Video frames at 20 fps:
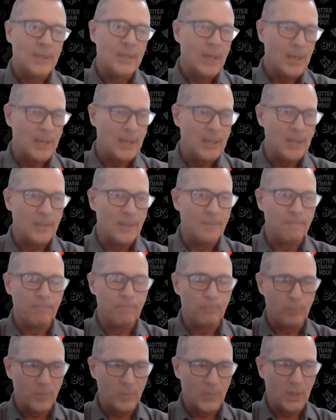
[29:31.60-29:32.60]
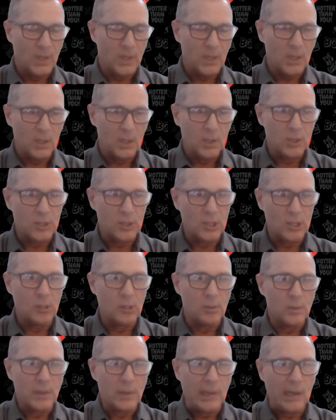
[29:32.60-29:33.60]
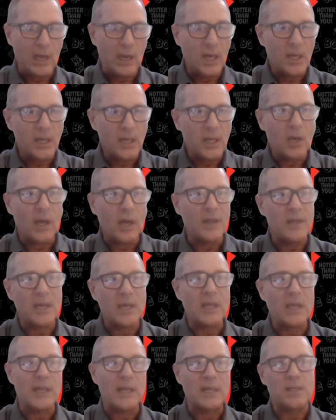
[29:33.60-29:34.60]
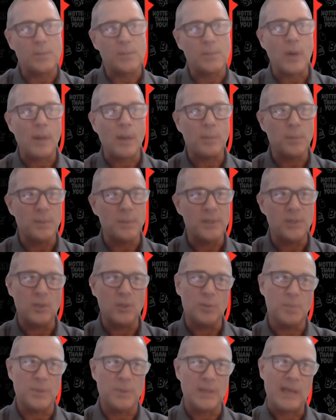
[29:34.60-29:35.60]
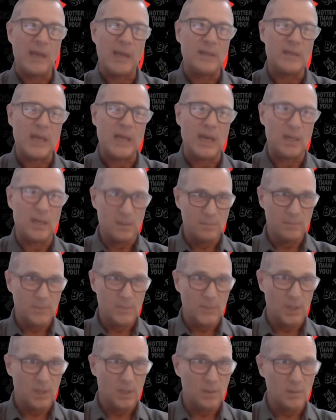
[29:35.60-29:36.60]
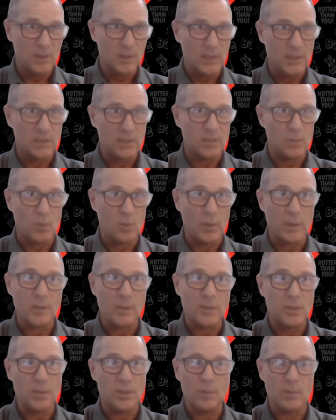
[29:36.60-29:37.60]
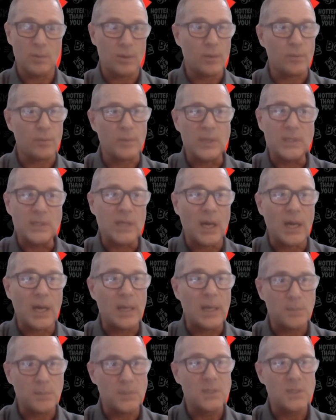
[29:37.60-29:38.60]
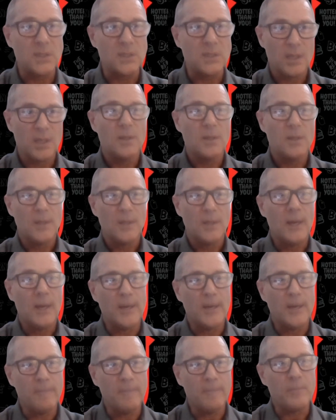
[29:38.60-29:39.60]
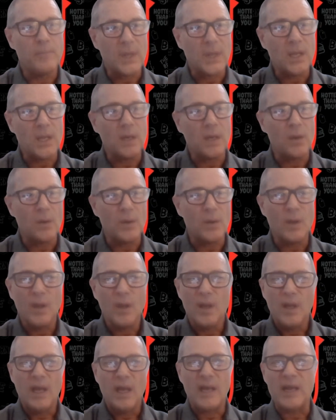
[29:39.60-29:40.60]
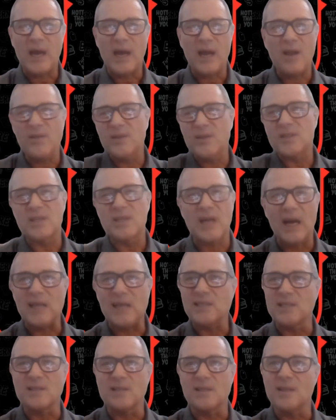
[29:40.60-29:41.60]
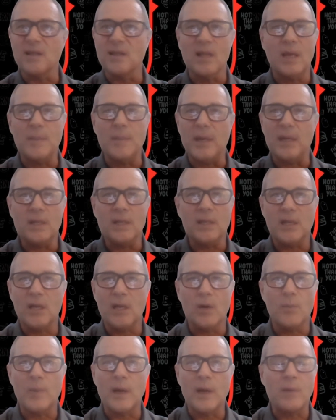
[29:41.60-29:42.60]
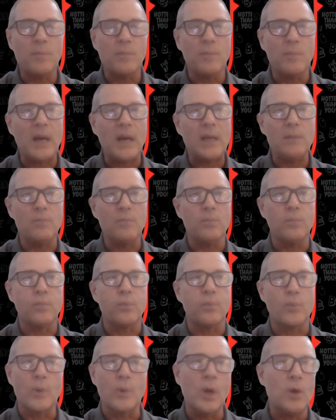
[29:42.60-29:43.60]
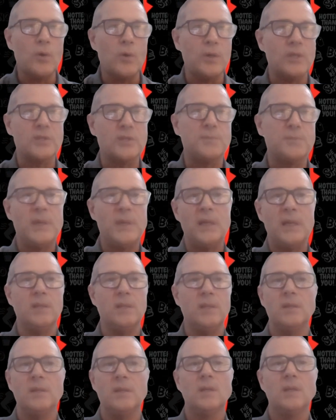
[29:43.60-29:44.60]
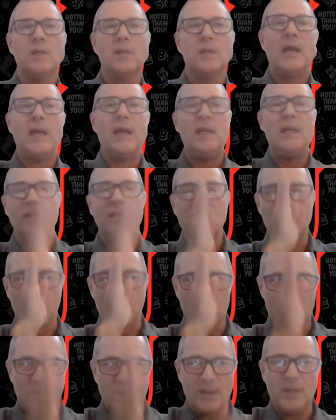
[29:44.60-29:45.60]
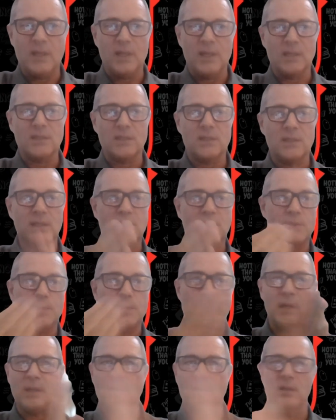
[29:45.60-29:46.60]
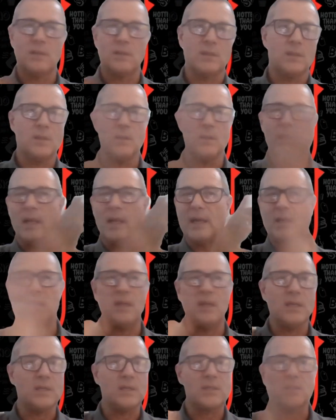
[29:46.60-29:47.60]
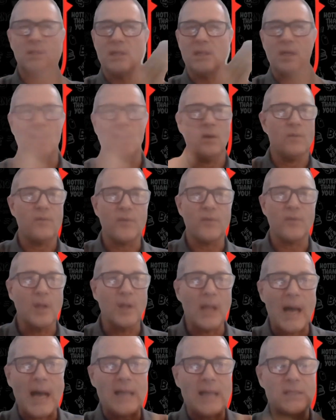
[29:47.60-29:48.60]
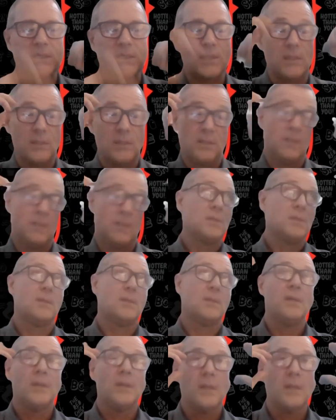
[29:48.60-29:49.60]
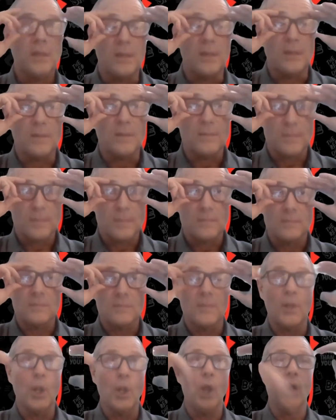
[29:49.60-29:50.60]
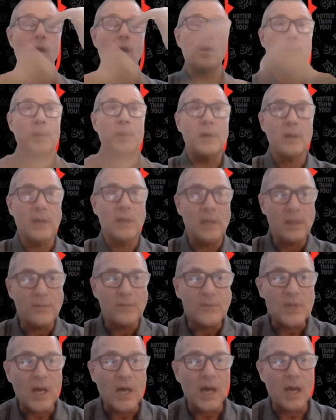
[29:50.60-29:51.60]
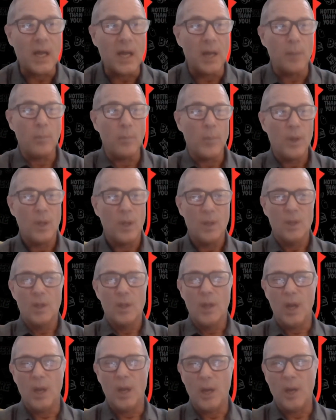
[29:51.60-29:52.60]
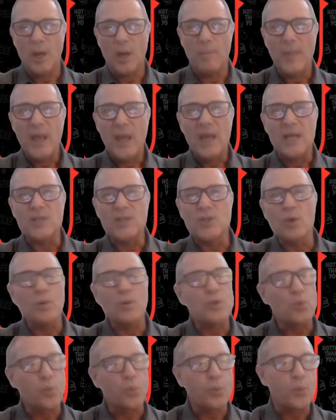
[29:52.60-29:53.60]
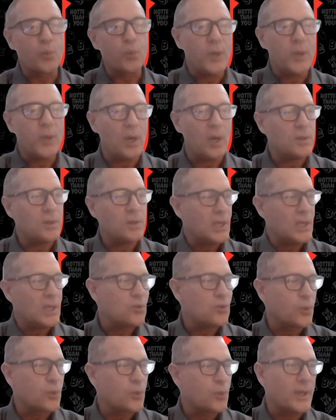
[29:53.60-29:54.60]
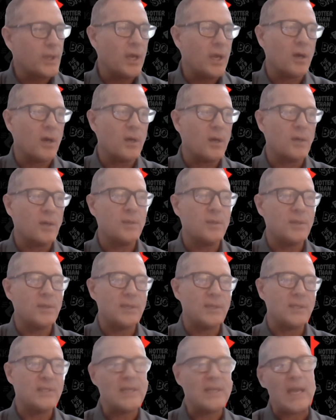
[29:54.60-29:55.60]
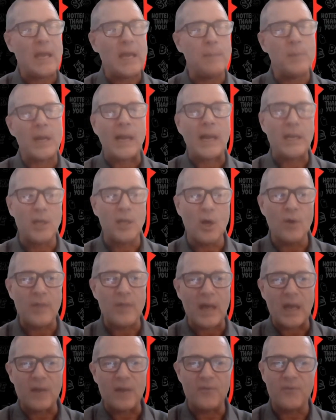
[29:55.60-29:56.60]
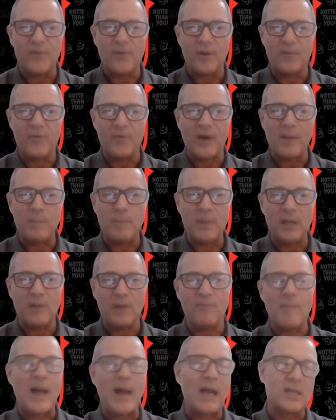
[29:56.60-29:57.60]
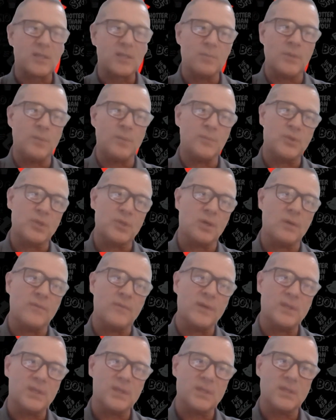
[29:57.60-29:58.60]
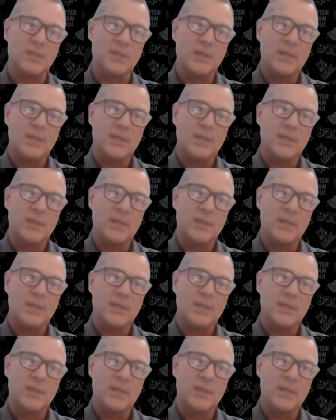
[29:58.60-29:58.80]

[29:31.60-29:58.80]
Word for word: Um, you know, so yeah, I, you know, I think I'd like to probably duplicate that. You know, at least one or two or three times. Mm-hmm. Um, you know, and and kind of the sky's the limit. You know, my my road has been anything but this. It's been like this. You know, for the last, you know, long period of time um, and so it's, you know, it's really hard to say, but I know that if I'm being of maximum service